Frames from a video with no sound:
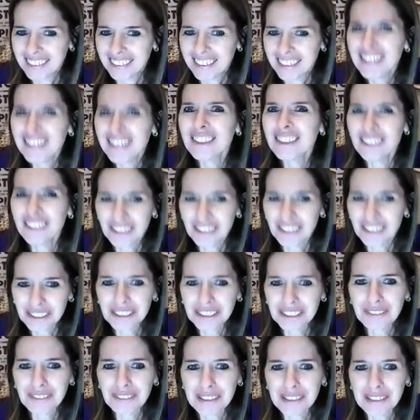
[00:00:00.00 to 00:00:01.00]
You notice
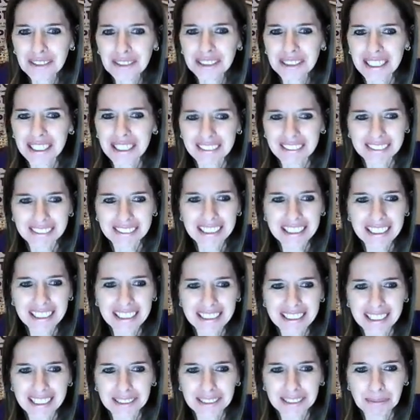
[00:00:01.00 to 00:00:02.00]
the vowel sound. Yes,
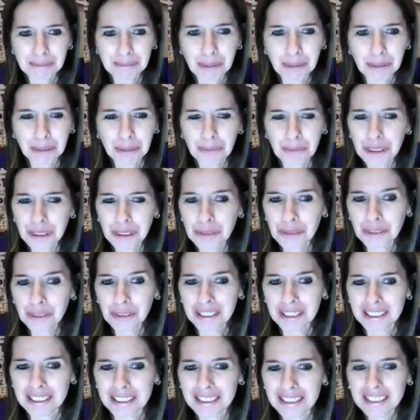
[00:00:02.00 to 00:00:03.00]
that's important. Which
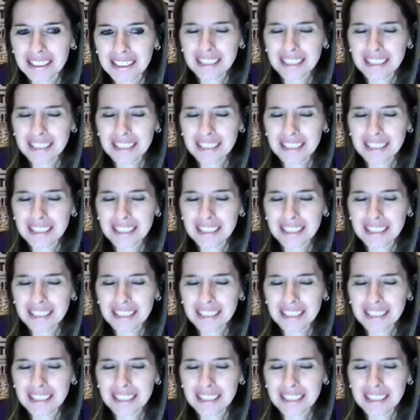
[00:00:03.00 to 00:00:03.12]
one?